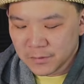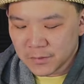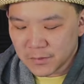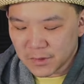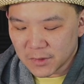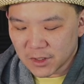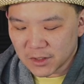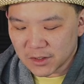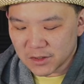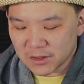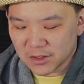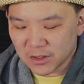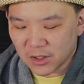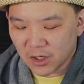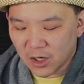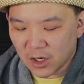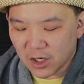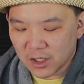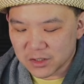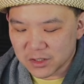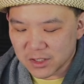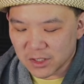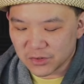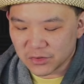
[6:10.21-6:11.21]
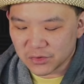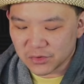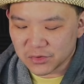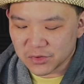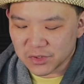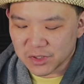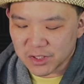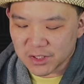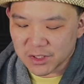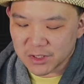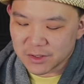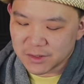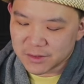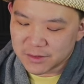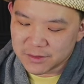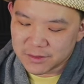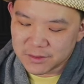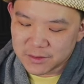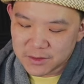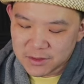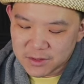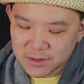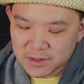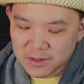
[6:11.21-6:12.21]
their cigars are usually
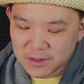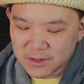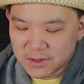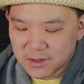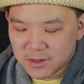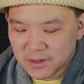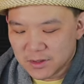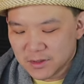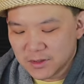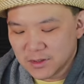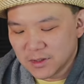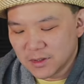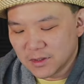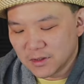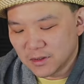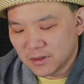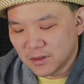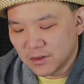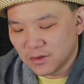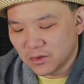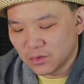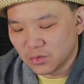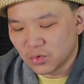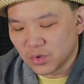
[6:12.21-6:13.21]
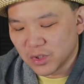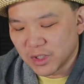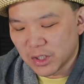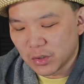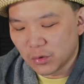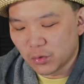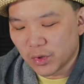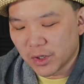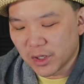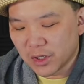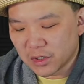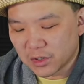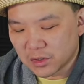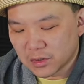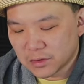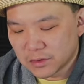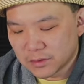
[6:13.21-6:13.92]
really weird,